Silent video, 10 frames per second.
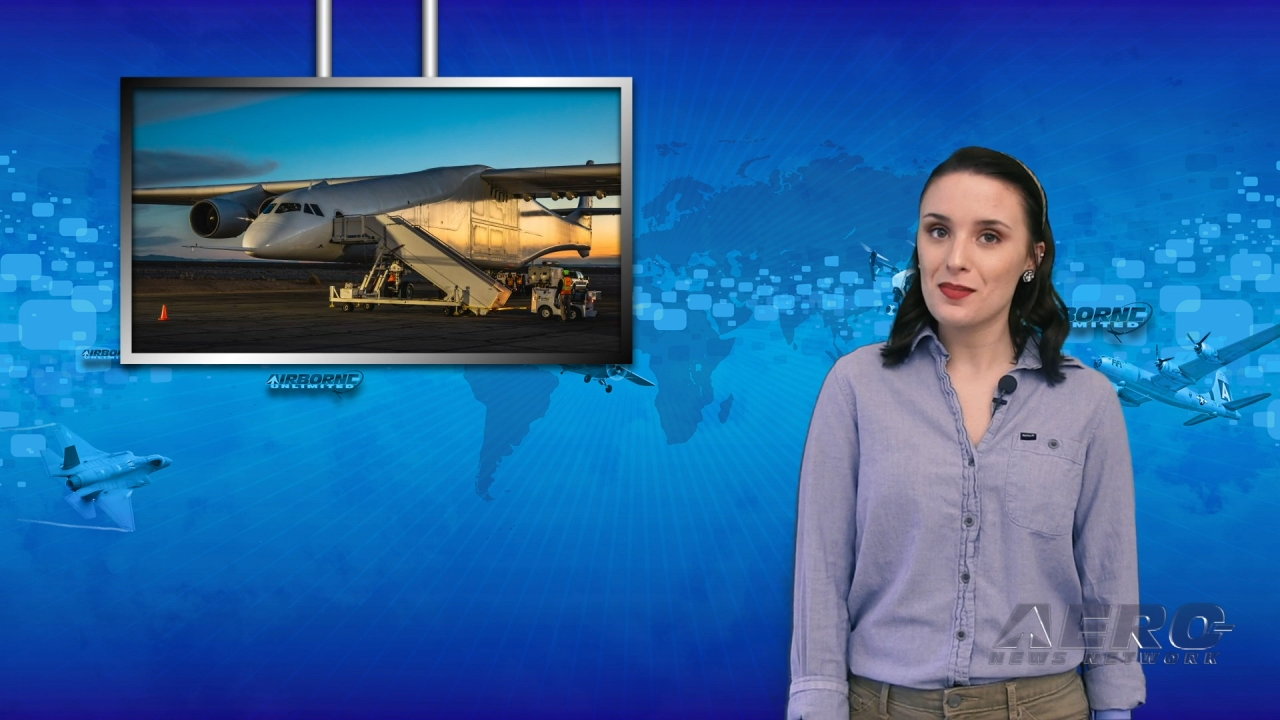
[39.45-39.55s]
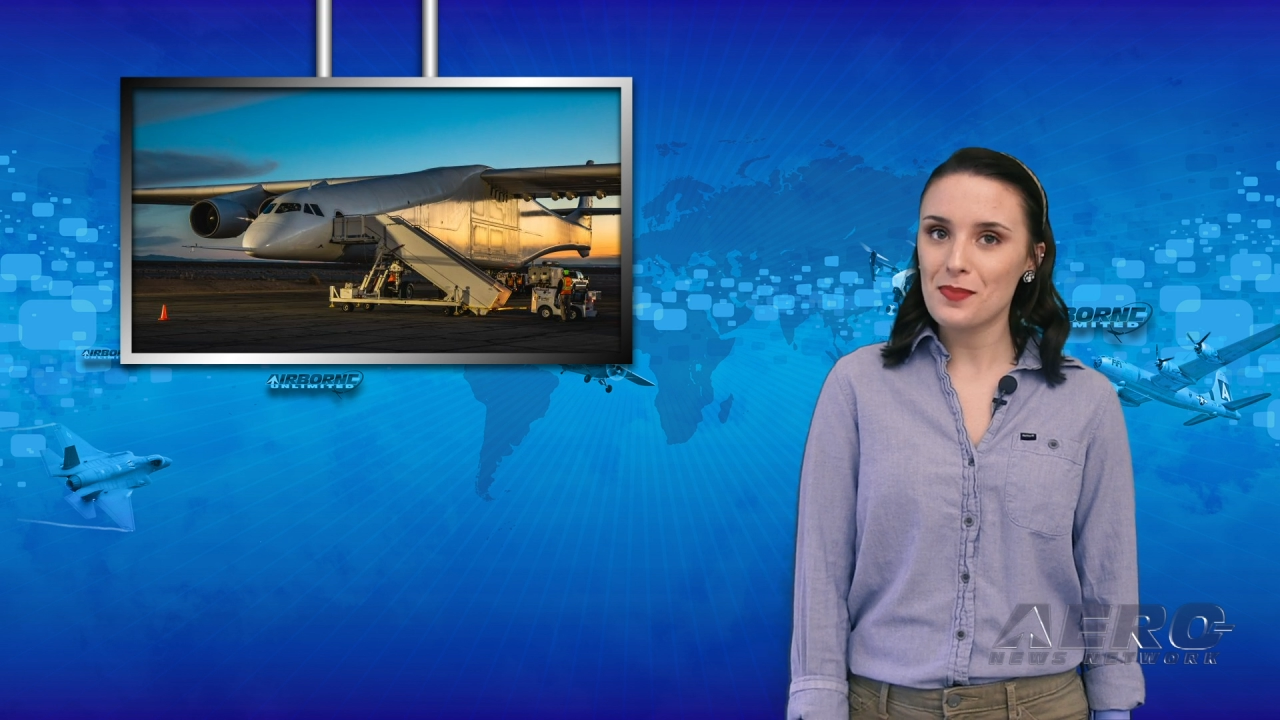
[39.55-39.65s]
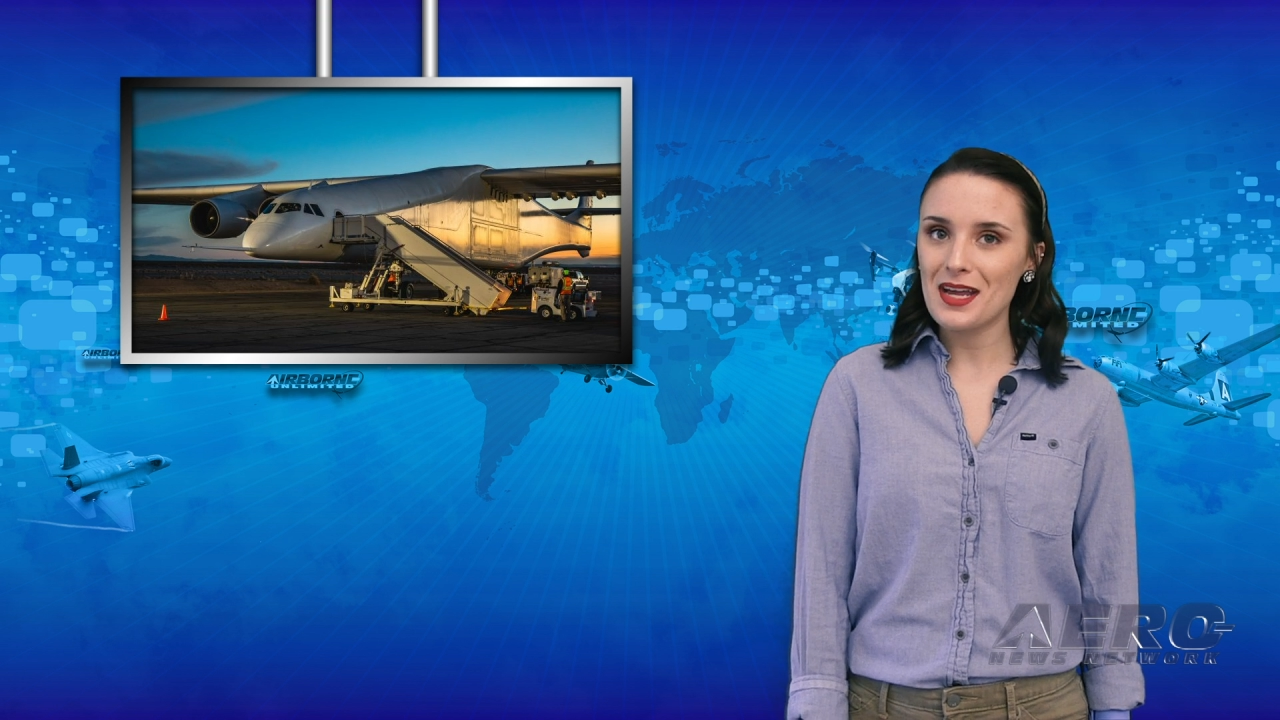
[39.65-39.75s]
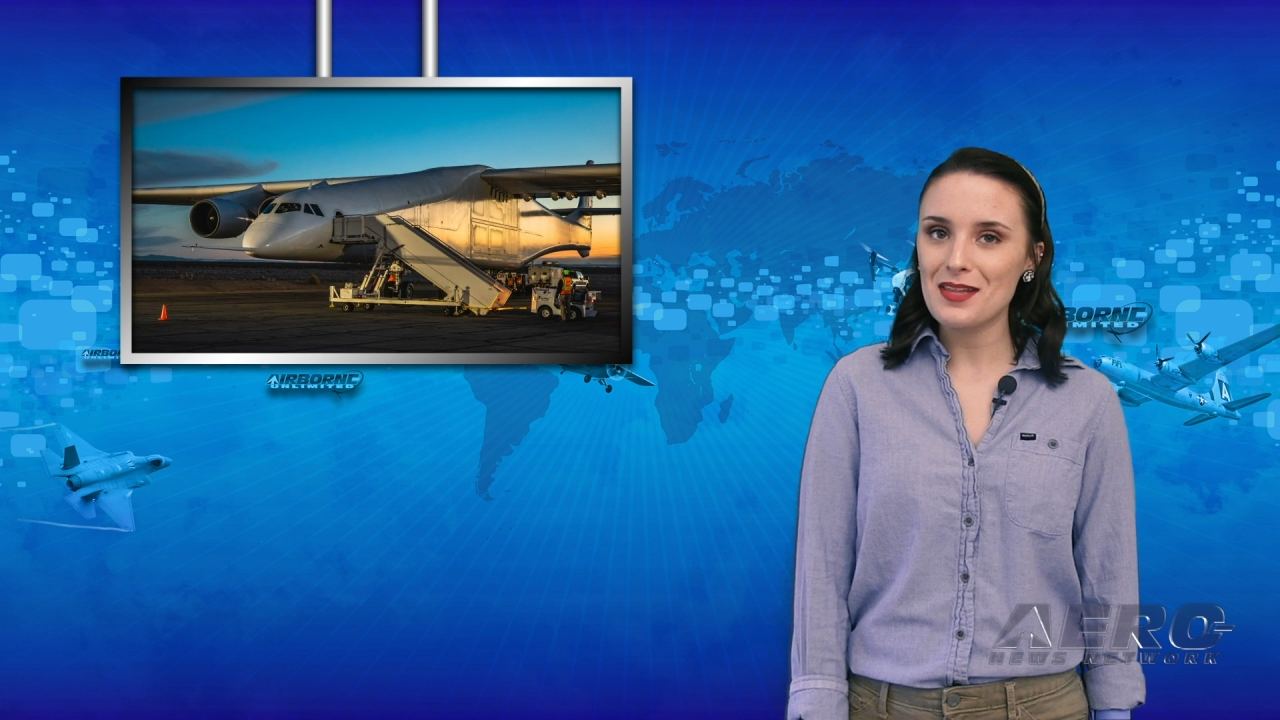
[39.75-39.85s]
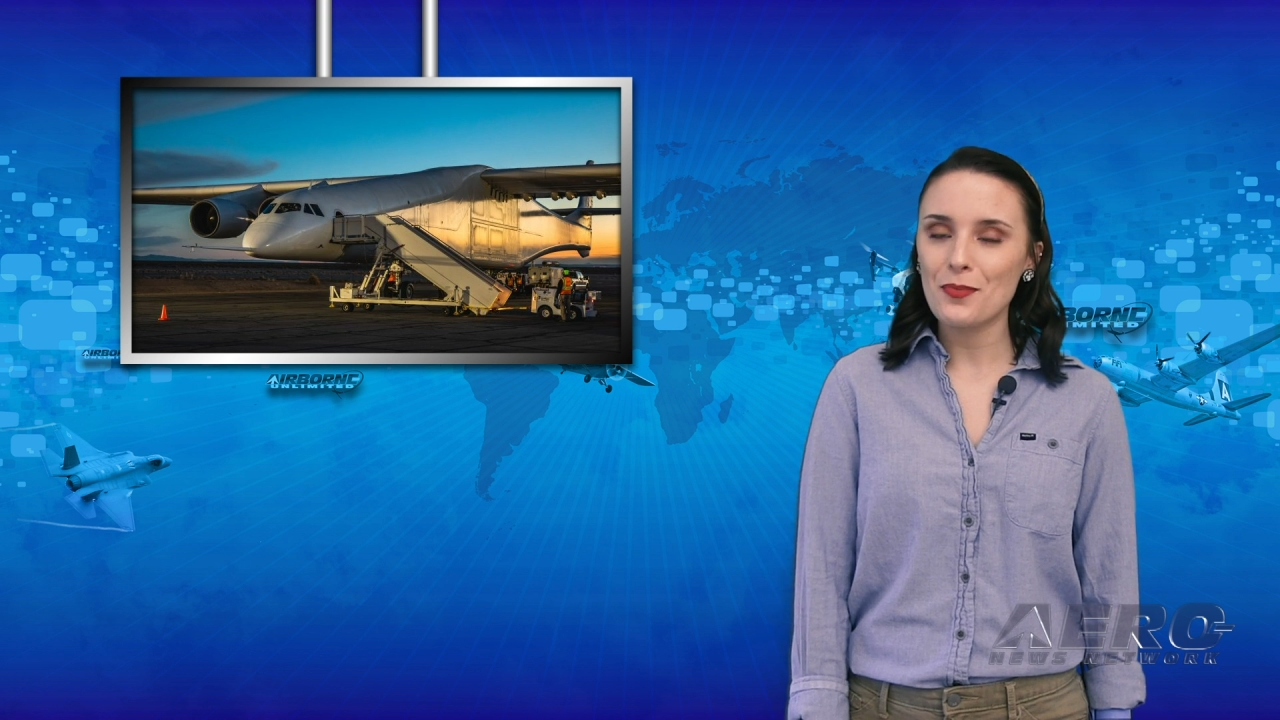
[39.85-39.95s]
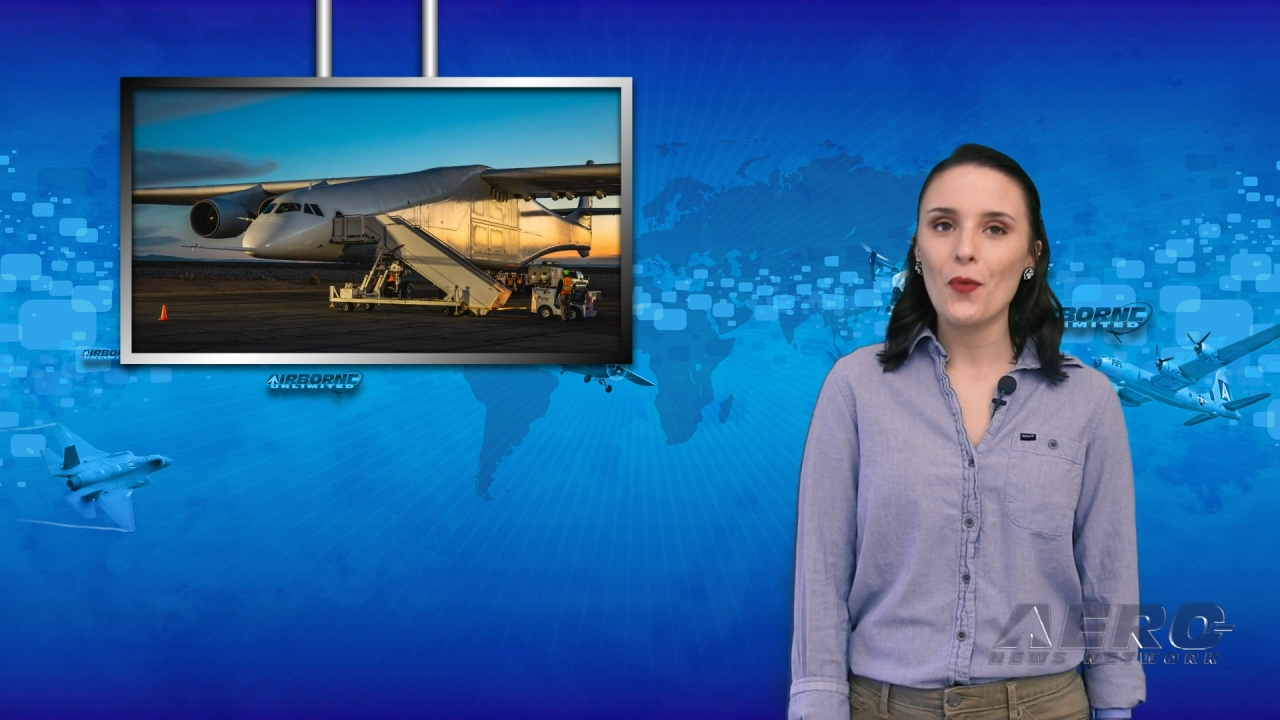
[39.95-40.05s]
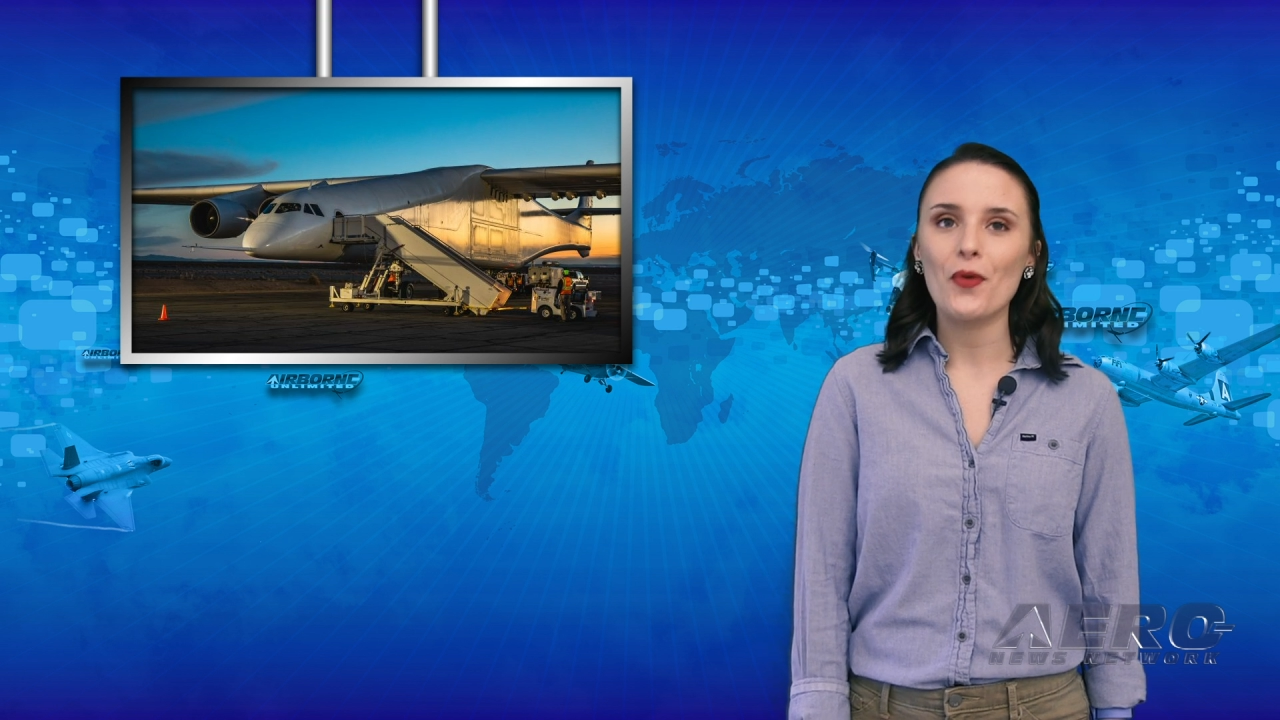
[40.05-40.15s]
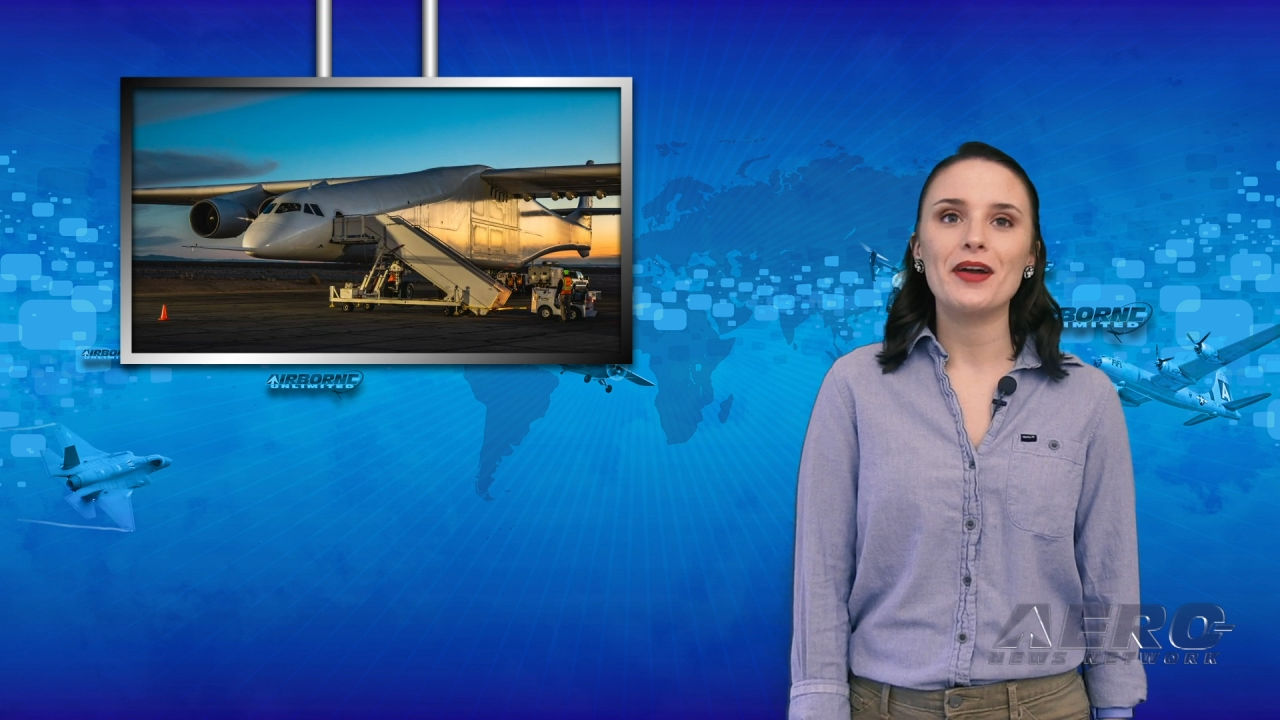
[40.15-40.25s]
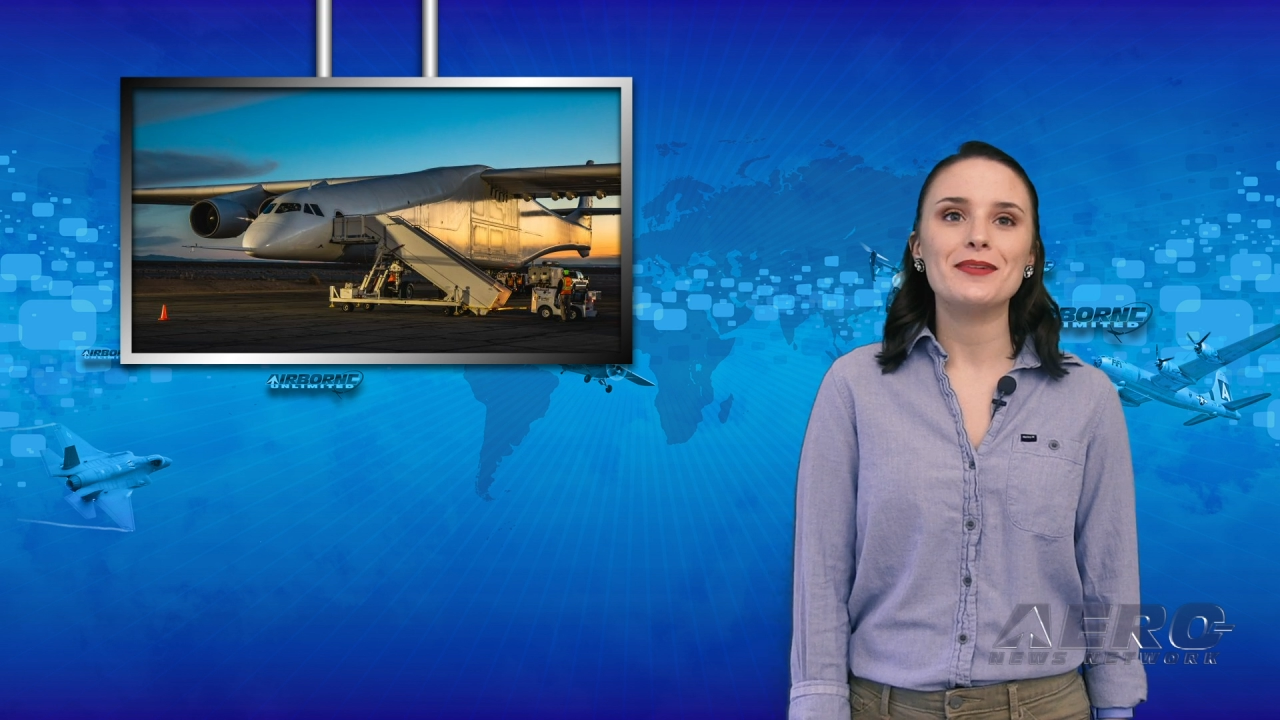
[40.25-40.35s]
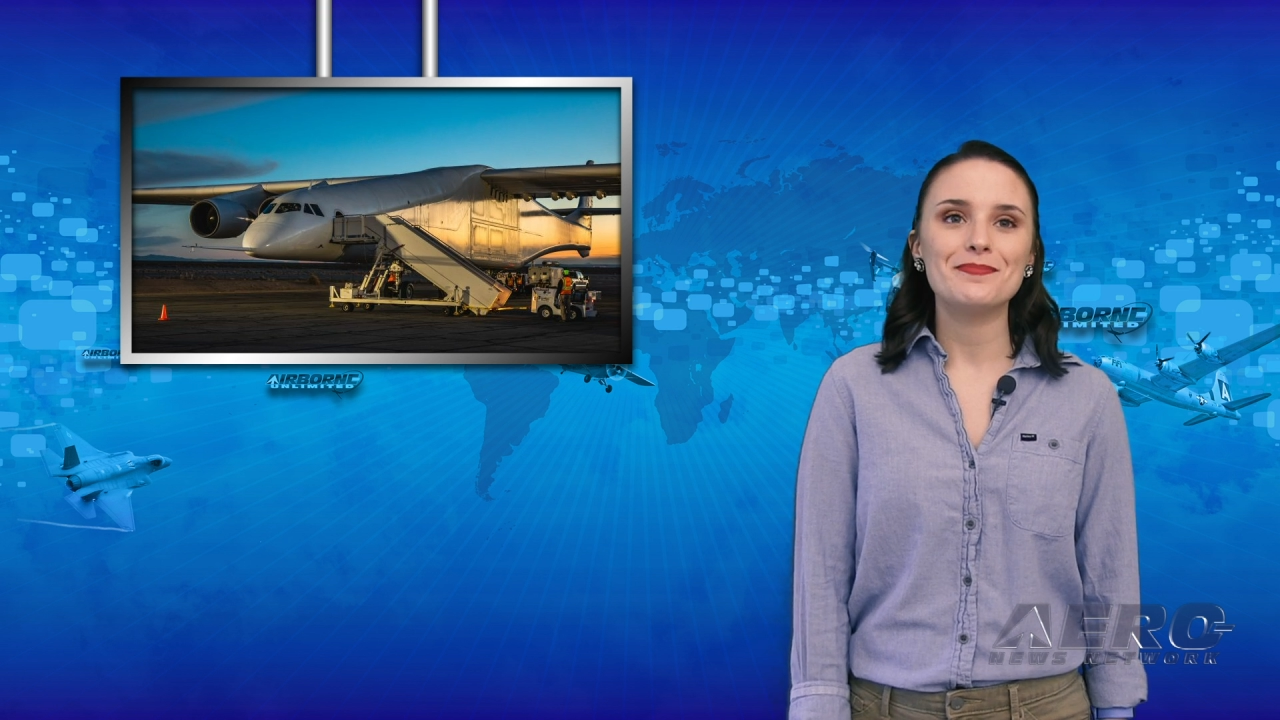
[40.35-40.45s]

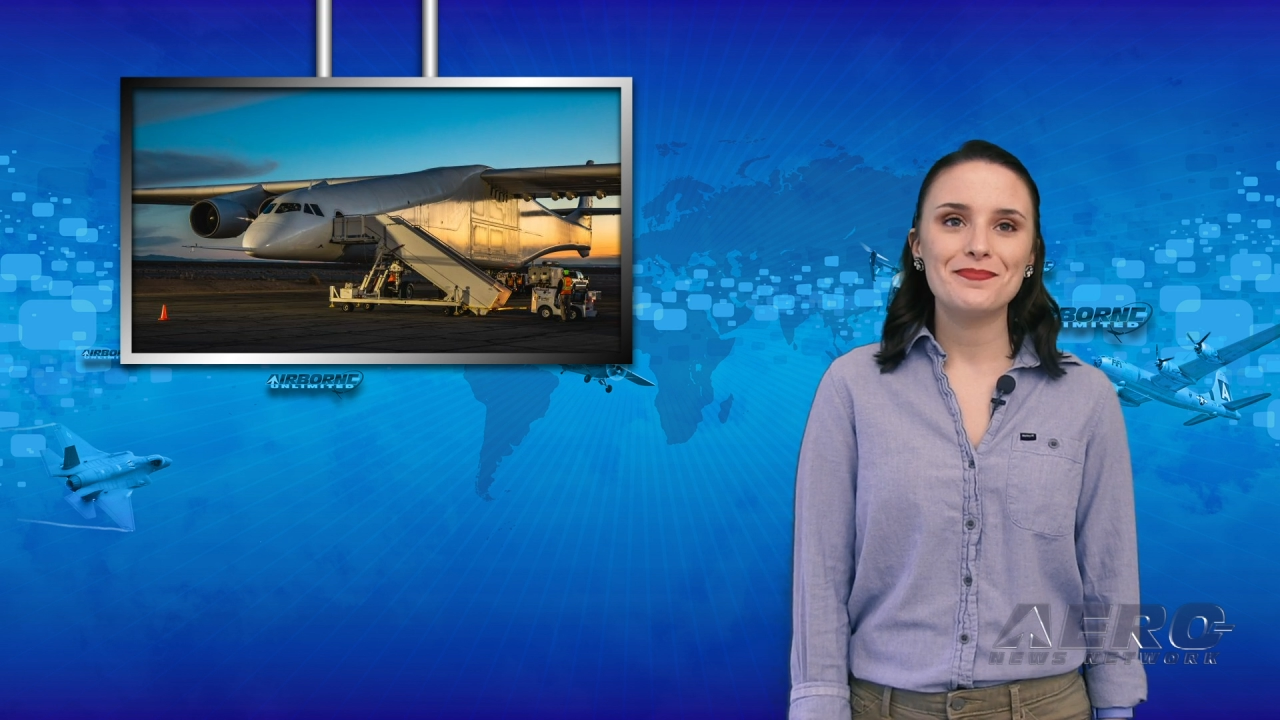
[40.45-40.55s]
Spaceport.